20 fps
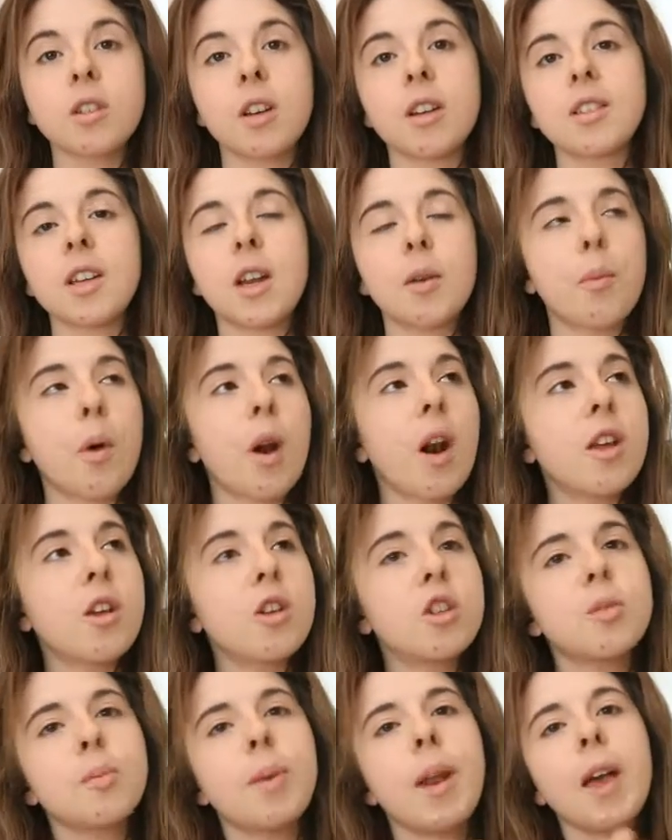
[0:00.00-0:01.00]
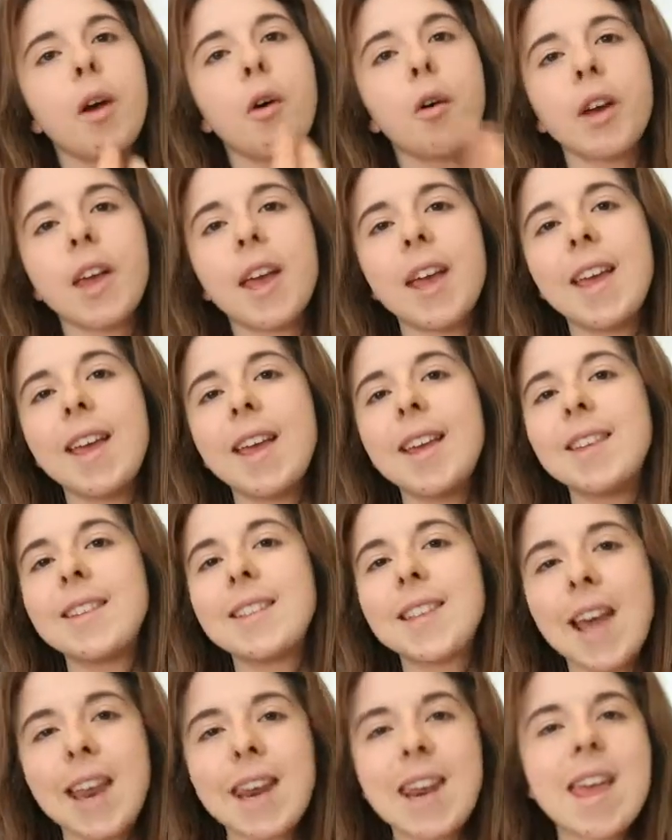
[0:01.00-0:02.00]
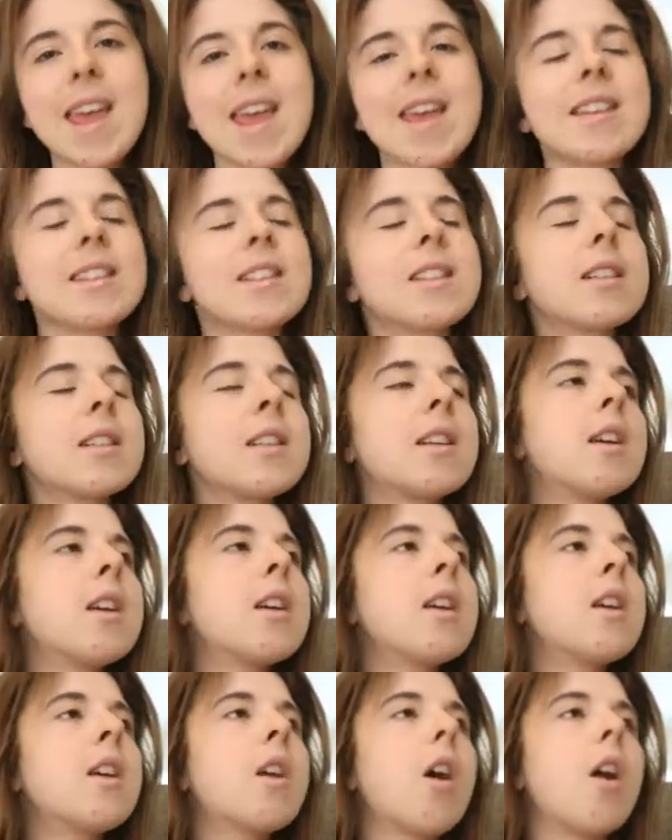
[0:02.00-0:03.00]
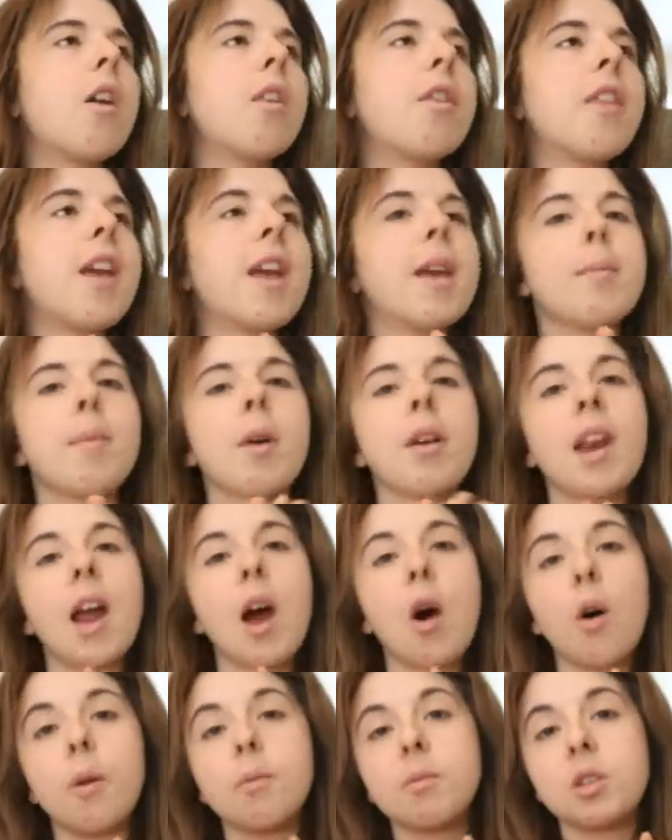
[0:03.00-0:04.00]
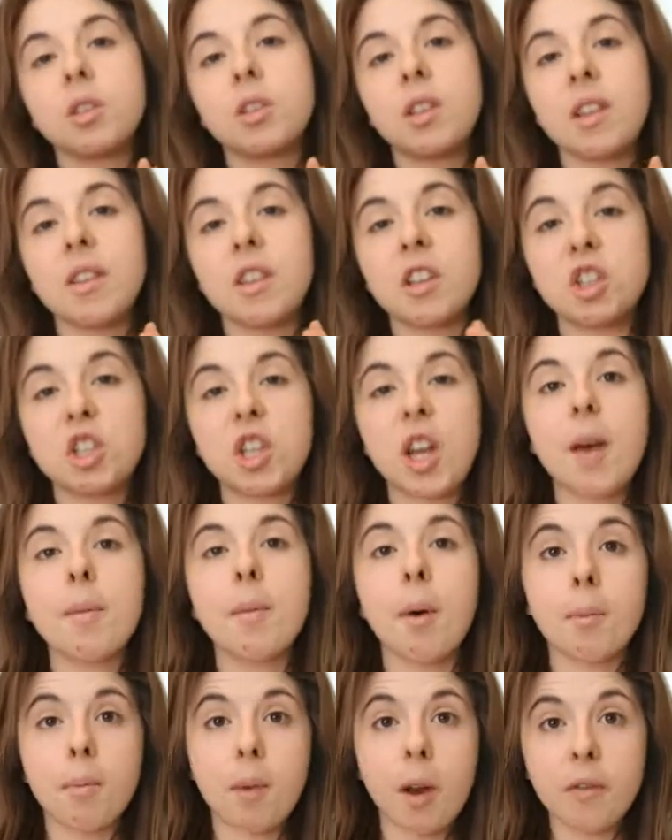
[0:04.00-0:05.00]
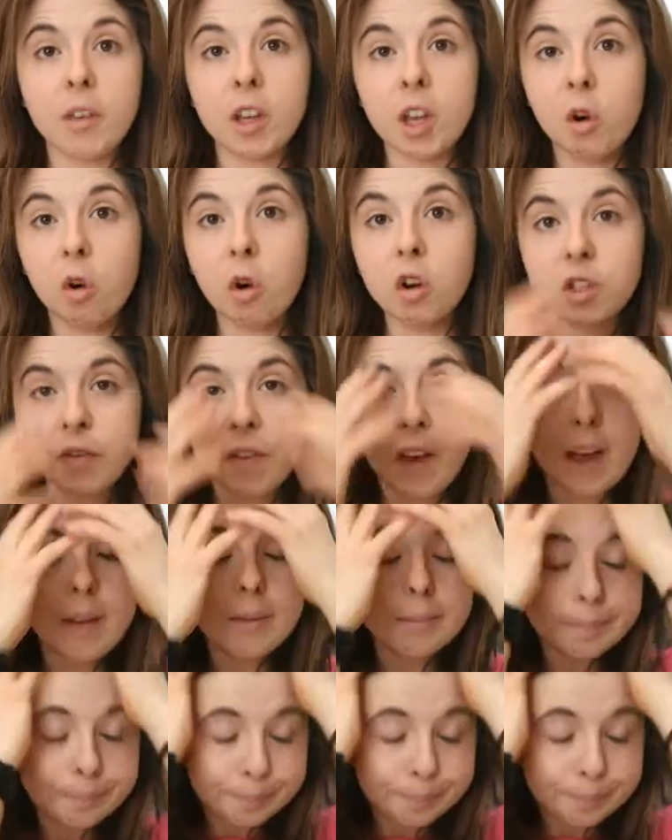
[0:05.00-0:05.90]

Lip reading: And I said, well, I used to play hockey, tennis, kind of thing, but now I'm just in the gym. I'm loving CrossFit.